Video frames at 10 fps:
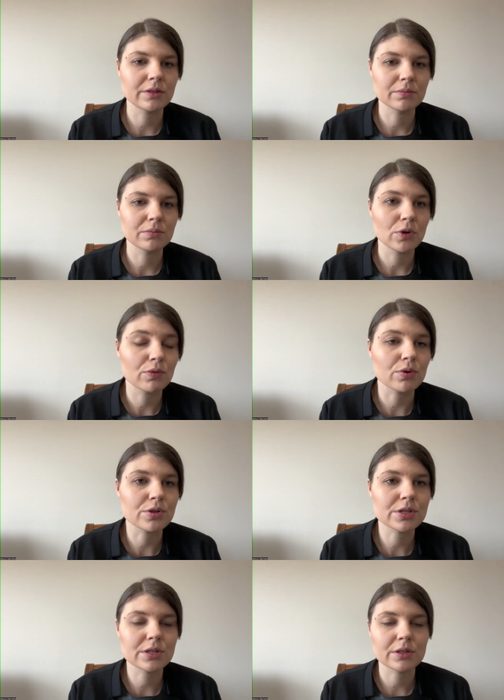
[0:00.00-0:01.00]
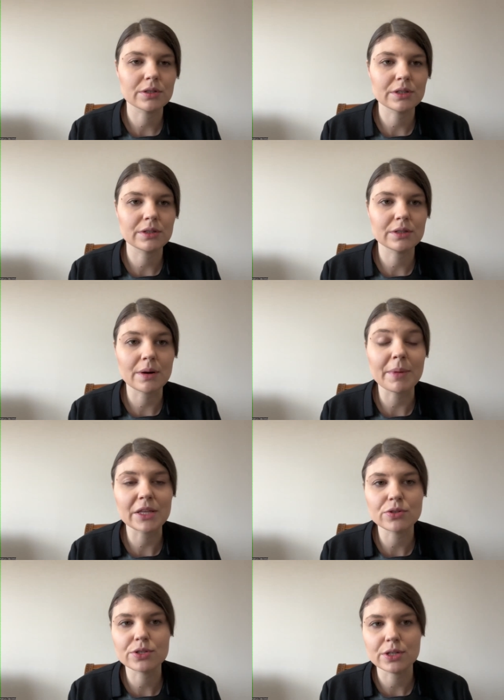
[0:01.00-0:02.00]
mm, of course, uh,
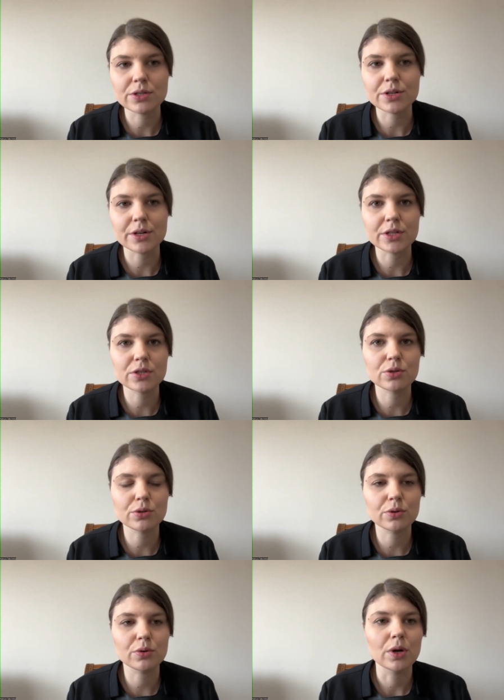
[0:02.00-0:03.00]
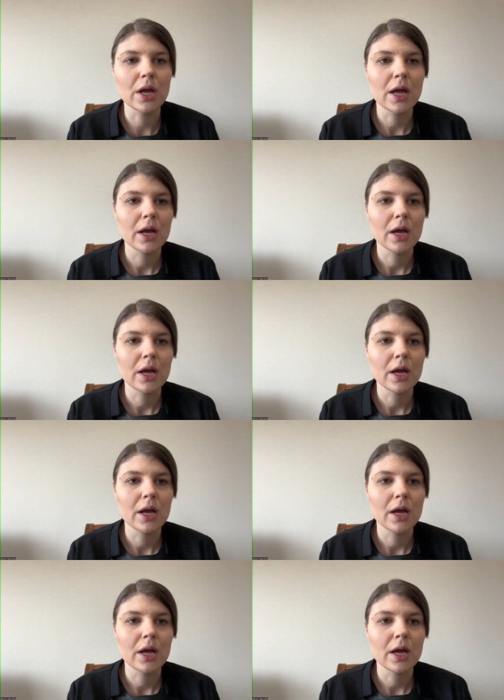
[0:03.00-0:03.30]
tremendous interest to